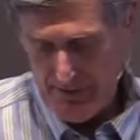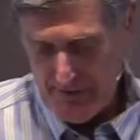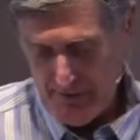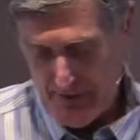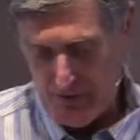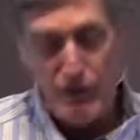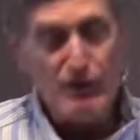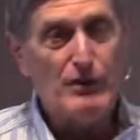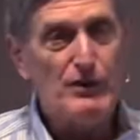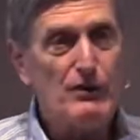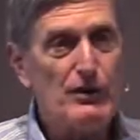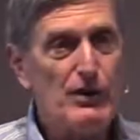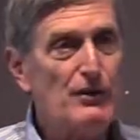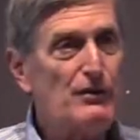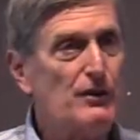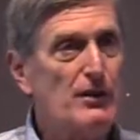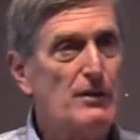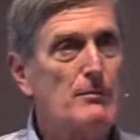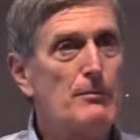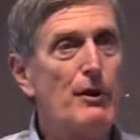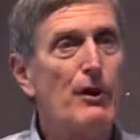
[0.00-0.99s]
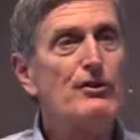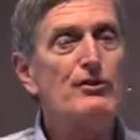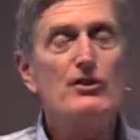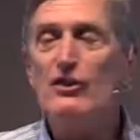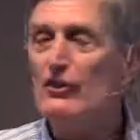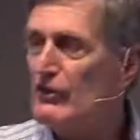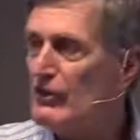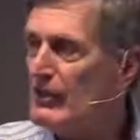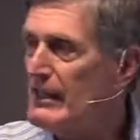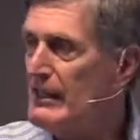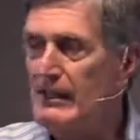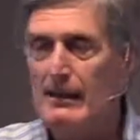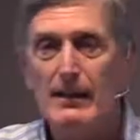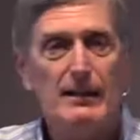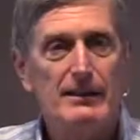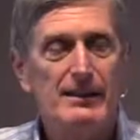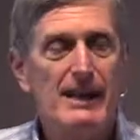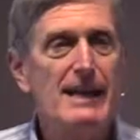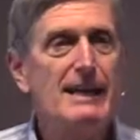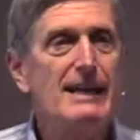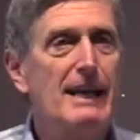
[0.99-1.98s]
There's an emergency
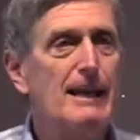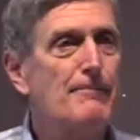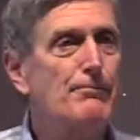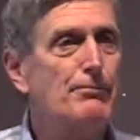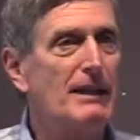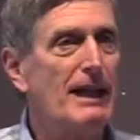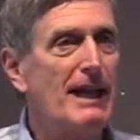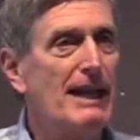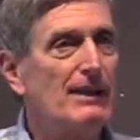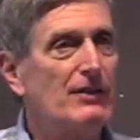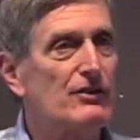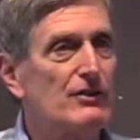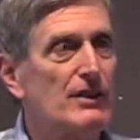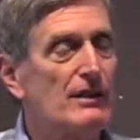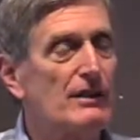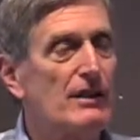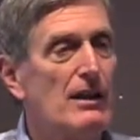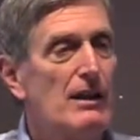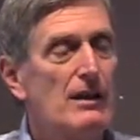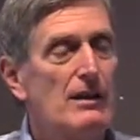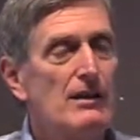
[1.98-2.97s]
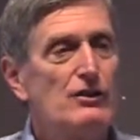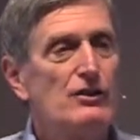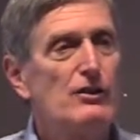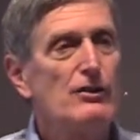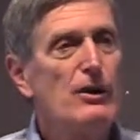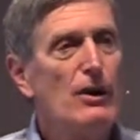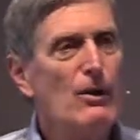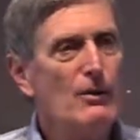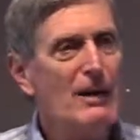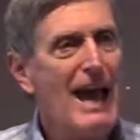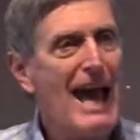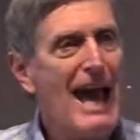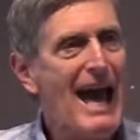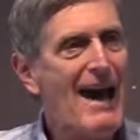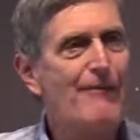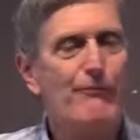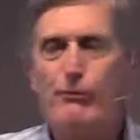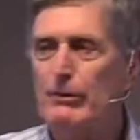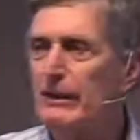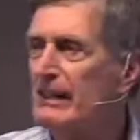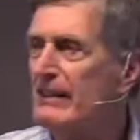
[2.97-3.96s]
taking place, and you don't
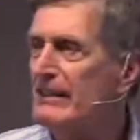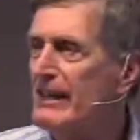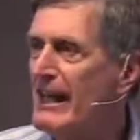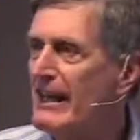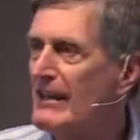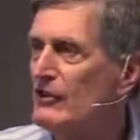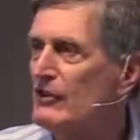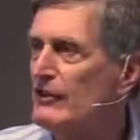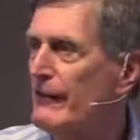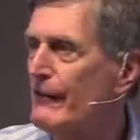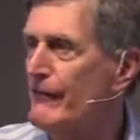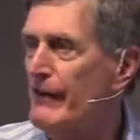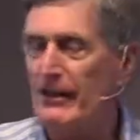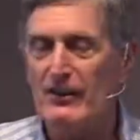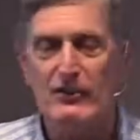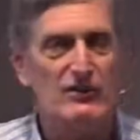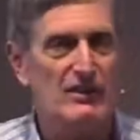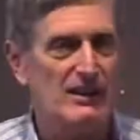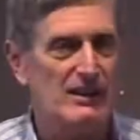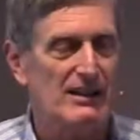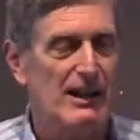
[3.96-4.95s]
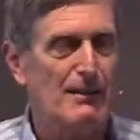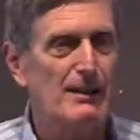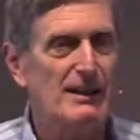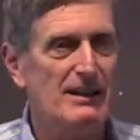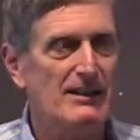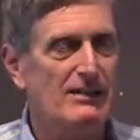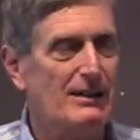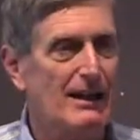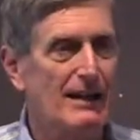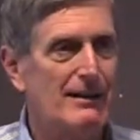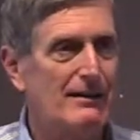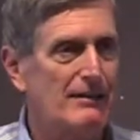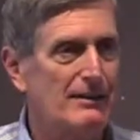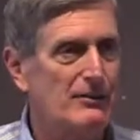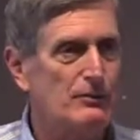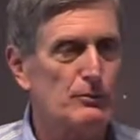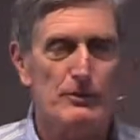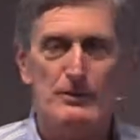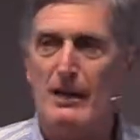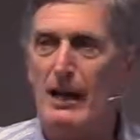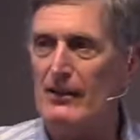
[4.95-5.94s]
have what it takes to fix it. I mean, this
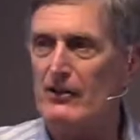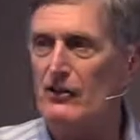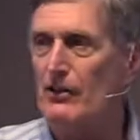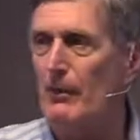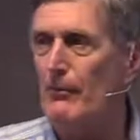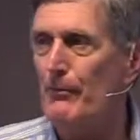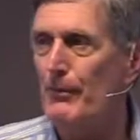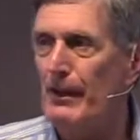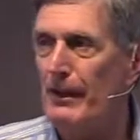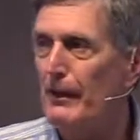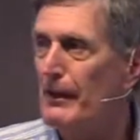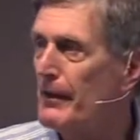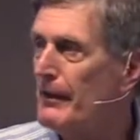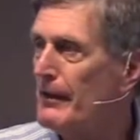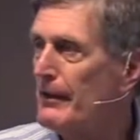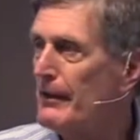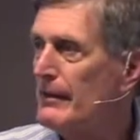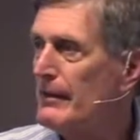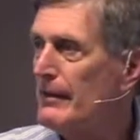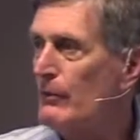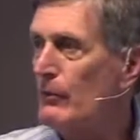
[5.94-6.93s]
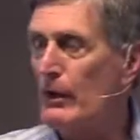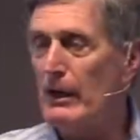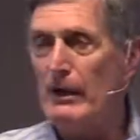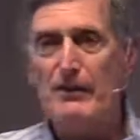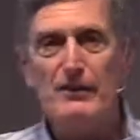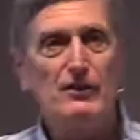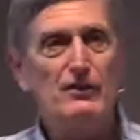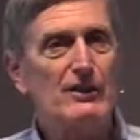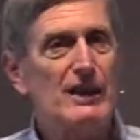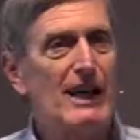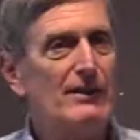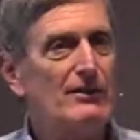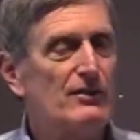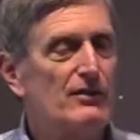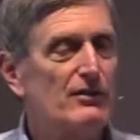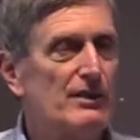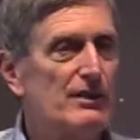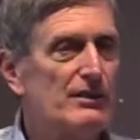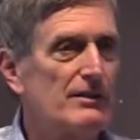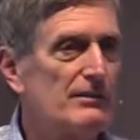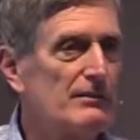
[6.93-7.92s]
was not something, in one of these cases,
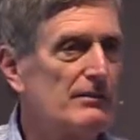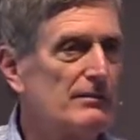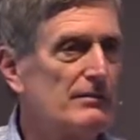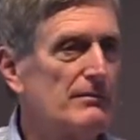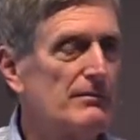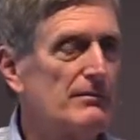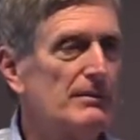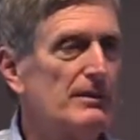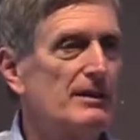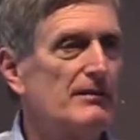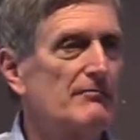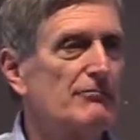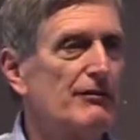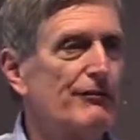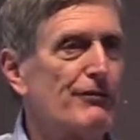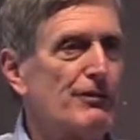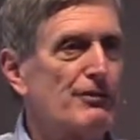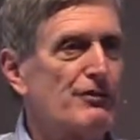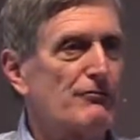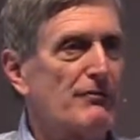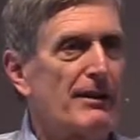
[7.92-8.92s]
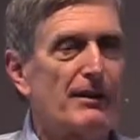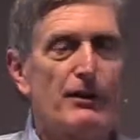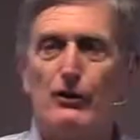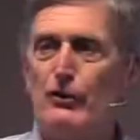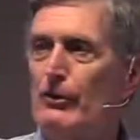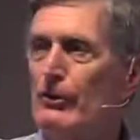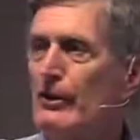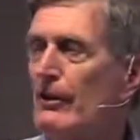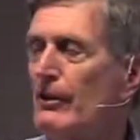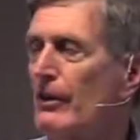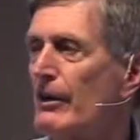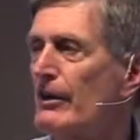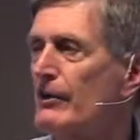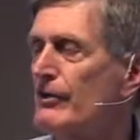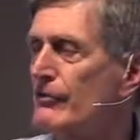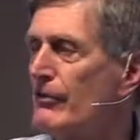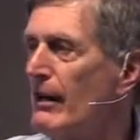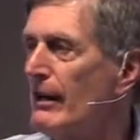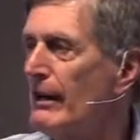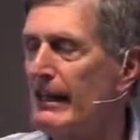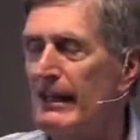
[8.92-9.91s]
the refrigerator unit on a
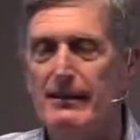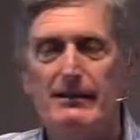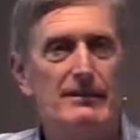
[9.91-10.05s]
truck